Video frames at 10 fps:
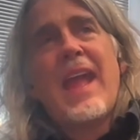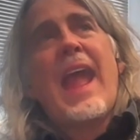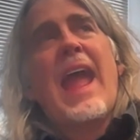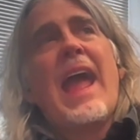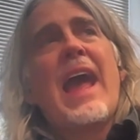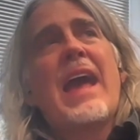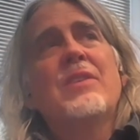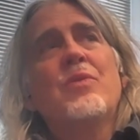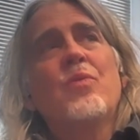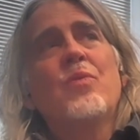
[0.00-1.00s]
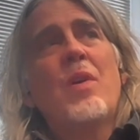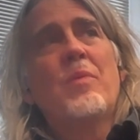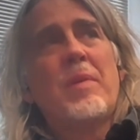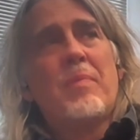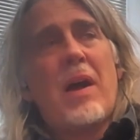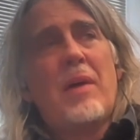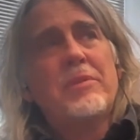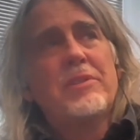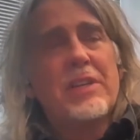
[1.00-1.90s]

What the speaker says: And when we published it in